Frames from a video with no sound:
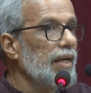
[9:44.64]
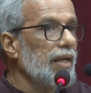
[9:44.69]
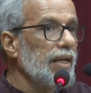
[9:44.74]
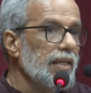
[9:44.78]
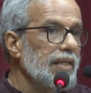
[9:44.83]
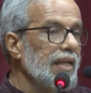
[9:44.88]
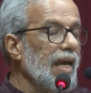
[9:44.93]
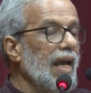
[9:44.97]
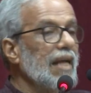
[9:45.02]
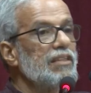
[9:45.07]

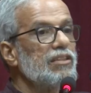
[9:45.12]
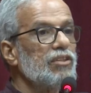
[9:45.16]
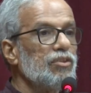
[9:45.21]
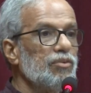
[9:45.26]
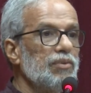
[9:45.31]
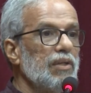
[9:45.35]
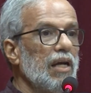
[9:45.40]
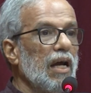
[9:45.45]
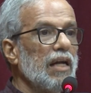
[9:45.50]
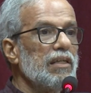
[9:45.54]
It has
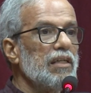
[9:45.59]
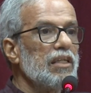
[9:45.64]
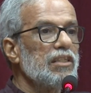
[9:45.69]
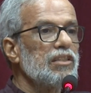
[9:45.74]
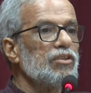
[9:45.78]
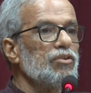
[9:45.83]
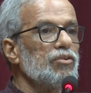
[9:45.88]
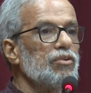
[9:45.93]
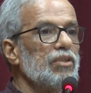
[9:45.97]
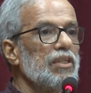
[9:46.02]
to be
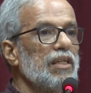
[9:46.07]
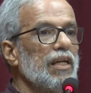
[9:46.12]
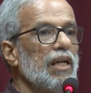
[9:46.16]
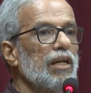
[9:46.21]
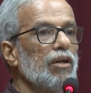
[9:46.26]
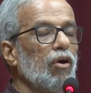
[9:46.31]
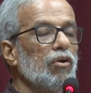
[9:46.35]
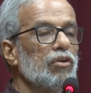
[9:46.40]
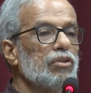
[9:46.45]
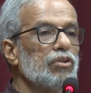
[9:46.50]
understood in
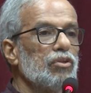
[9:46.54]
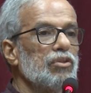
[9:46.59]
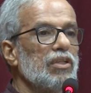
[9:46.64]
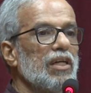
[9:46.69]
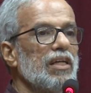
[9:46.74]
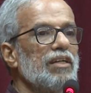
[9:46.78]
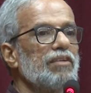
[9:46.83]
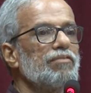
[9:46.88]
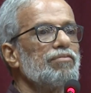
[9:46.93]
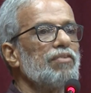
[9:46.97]
an
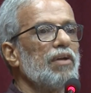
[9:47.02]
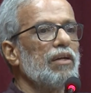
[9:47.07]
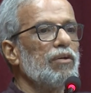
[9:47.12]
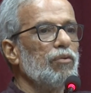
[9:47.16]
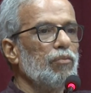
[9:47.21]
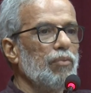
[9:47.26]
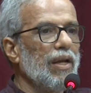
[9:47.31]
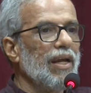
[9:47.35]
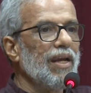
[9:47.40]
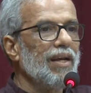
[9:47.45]
altogether
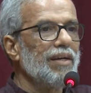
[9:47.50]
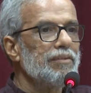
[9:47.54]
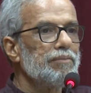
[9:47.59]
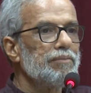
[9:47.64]
different way.